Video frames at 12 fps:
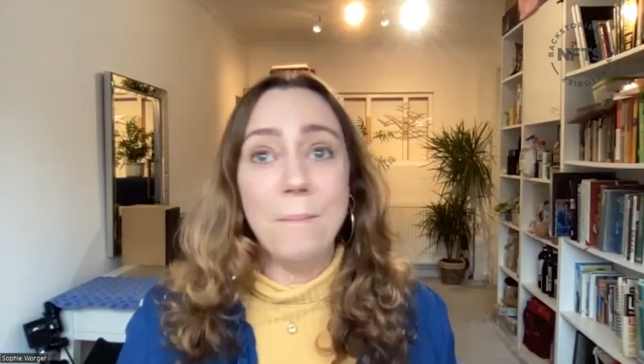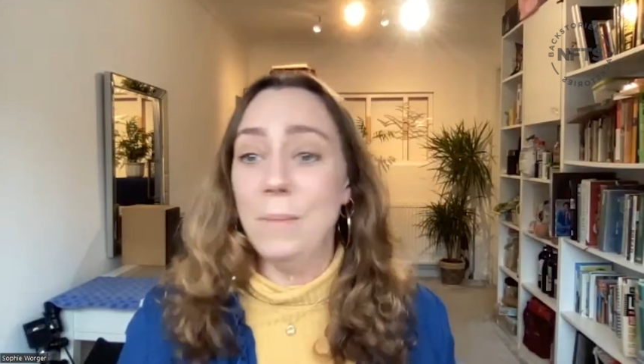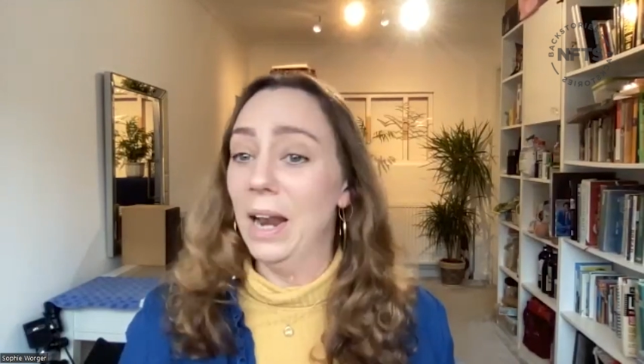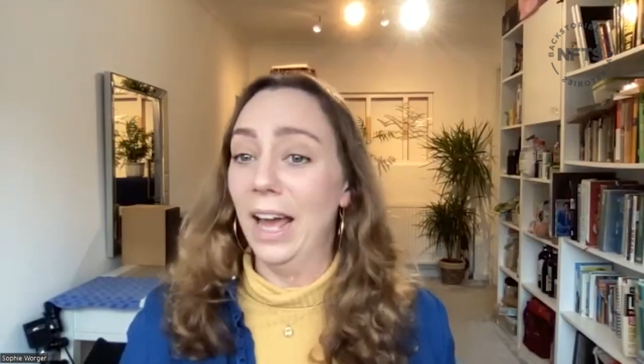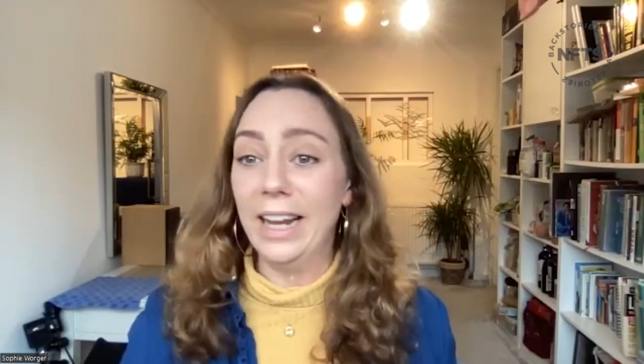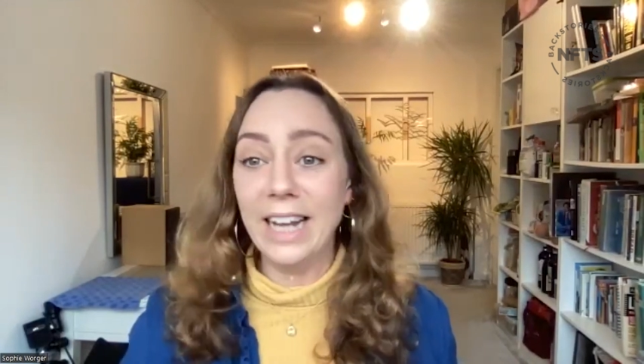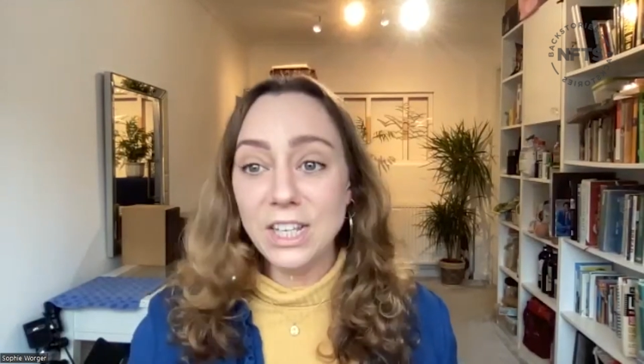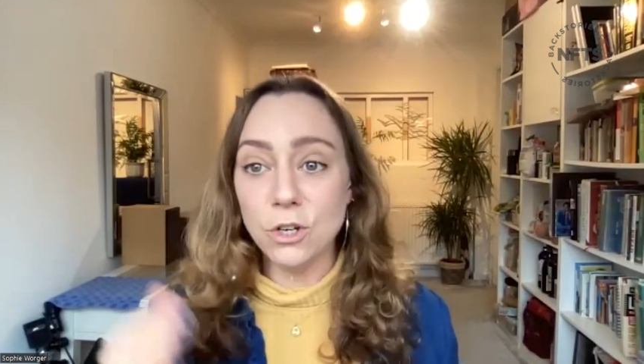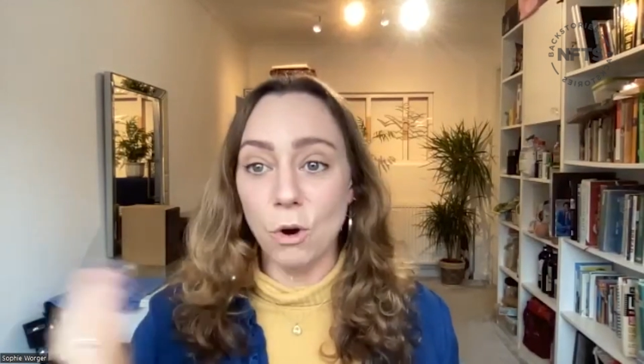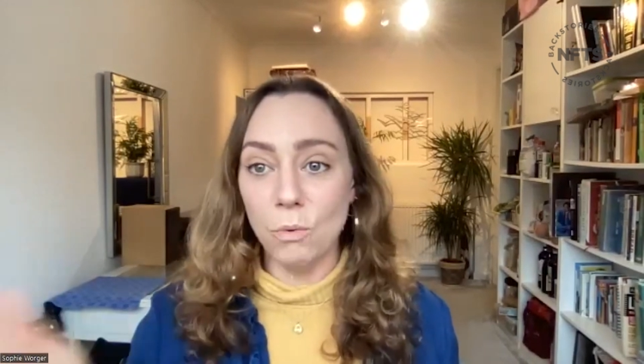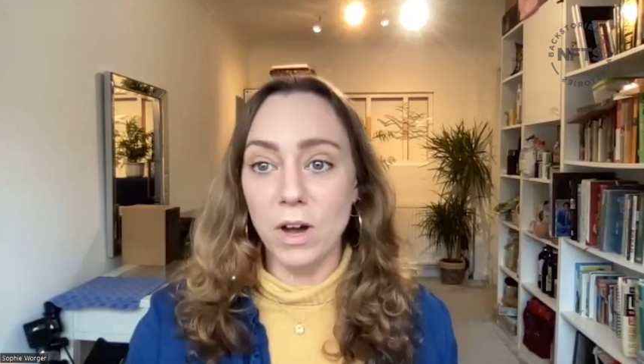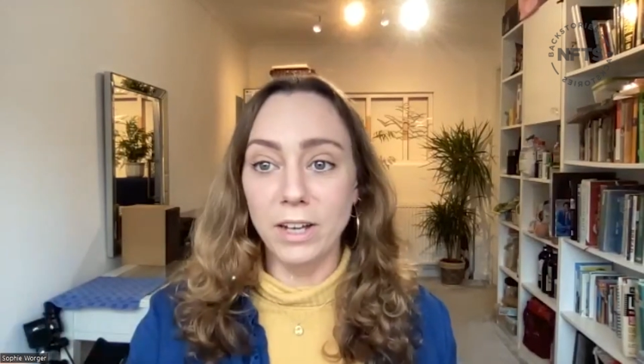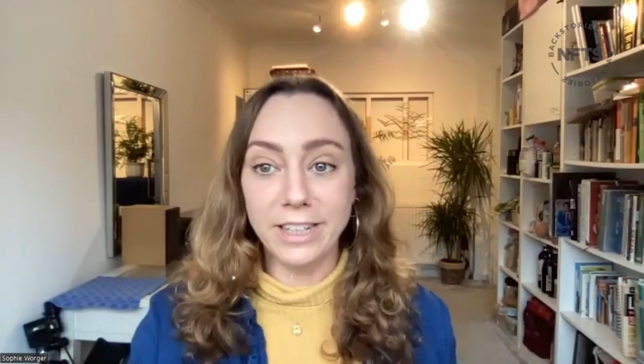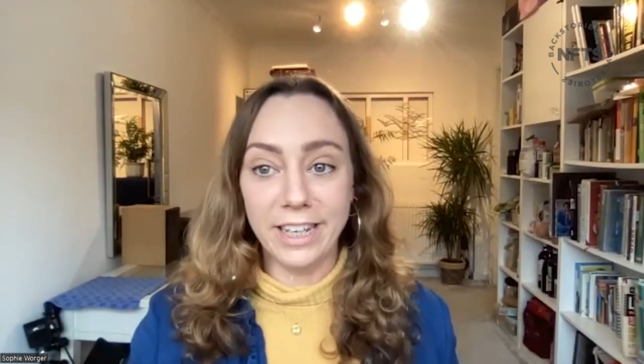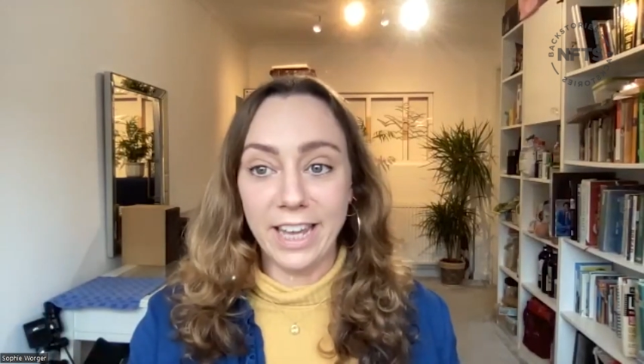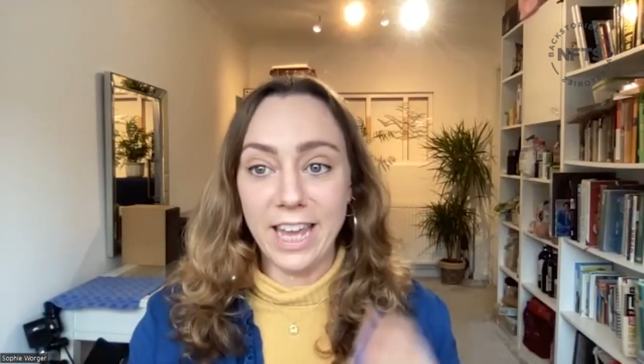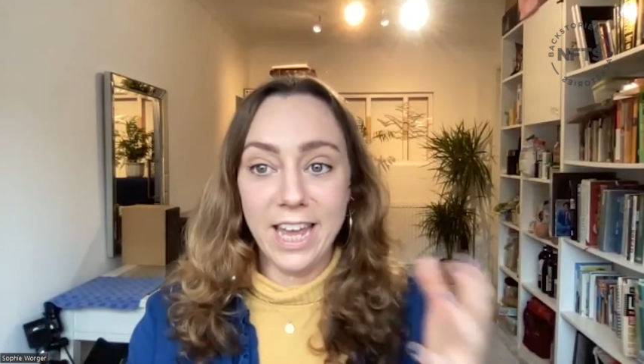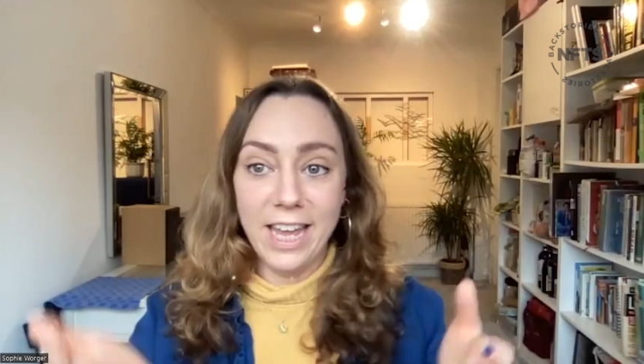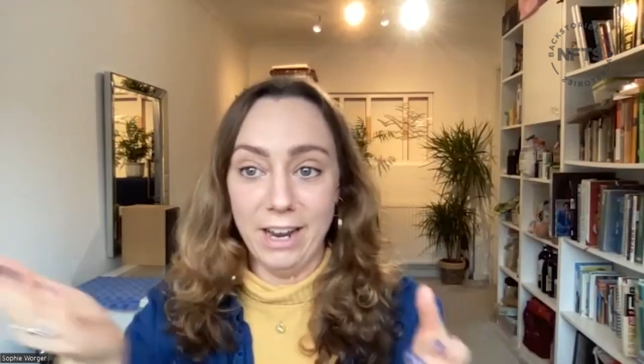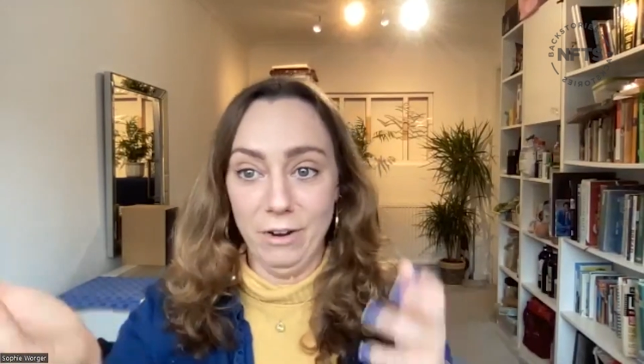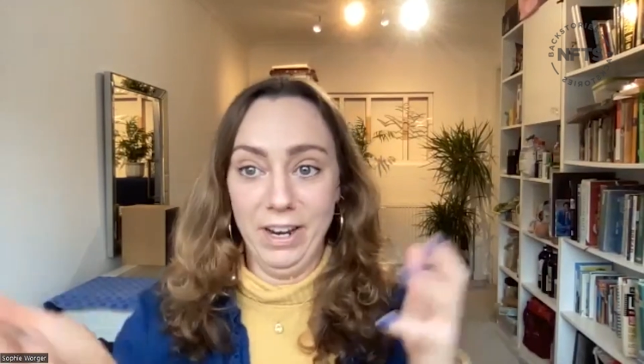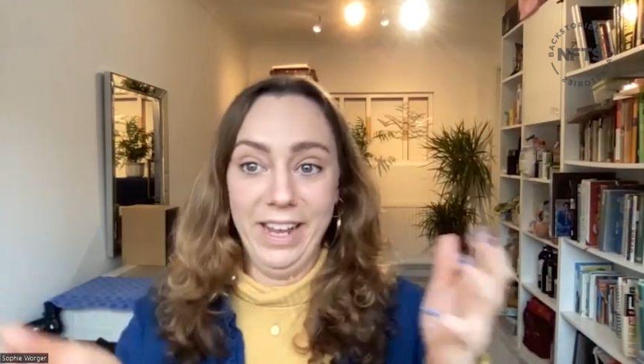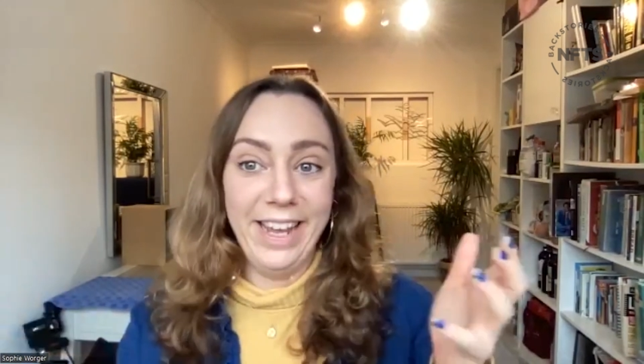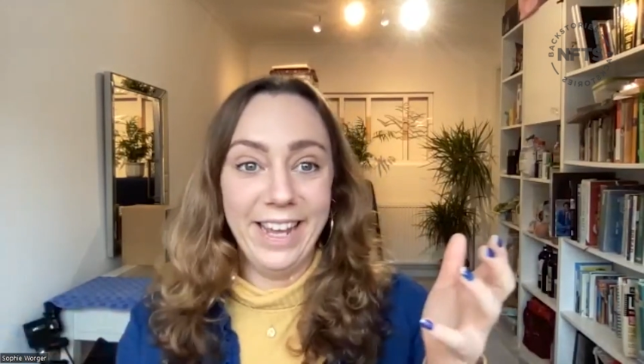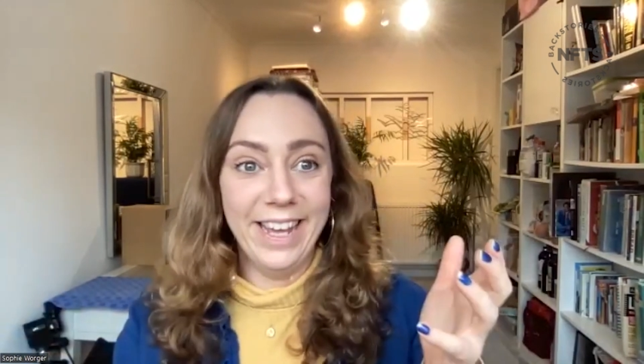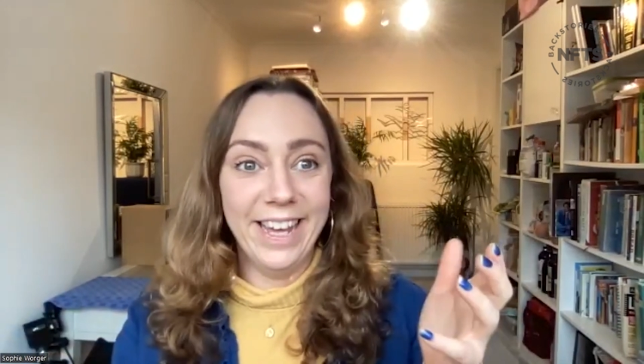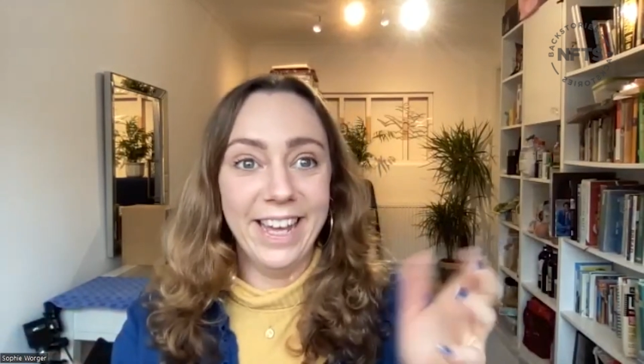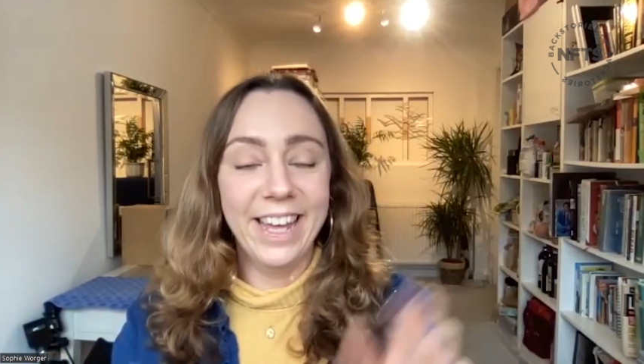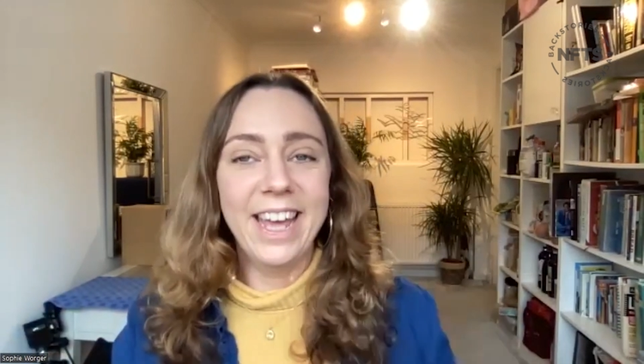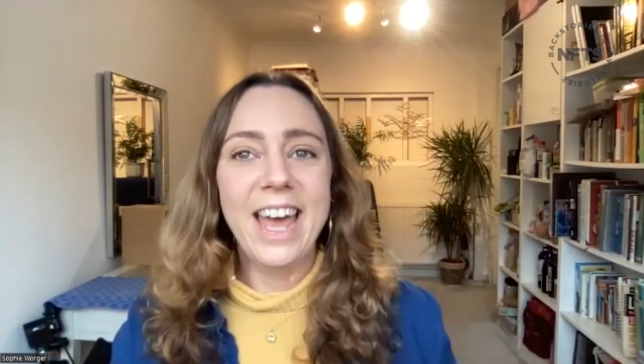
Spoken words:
be like, it's not working here, here, and here.